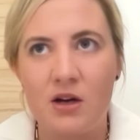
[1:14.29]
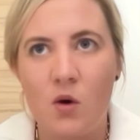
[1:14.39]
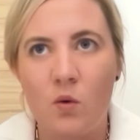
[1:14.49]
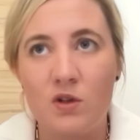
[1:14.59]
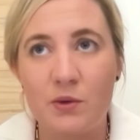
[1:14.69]

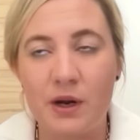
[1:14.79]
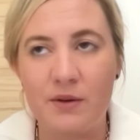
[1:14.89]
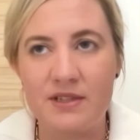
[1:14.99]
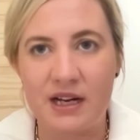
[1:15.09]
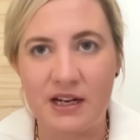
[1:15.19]
was when I
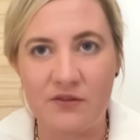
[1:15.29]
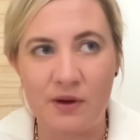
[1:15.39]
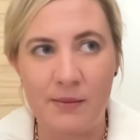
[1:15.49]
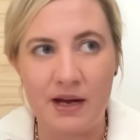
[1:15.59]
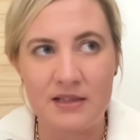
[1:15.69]
was studying for
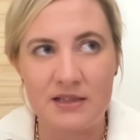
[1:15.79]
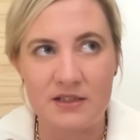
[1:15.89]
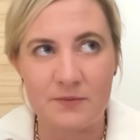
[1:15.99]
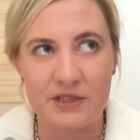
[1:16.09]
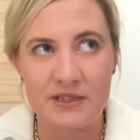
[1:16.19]
my Masters
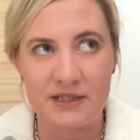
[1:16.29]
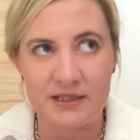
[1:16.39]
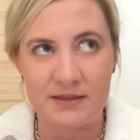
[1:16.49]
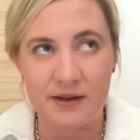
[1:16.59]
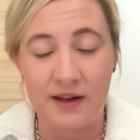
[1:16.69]
of Business.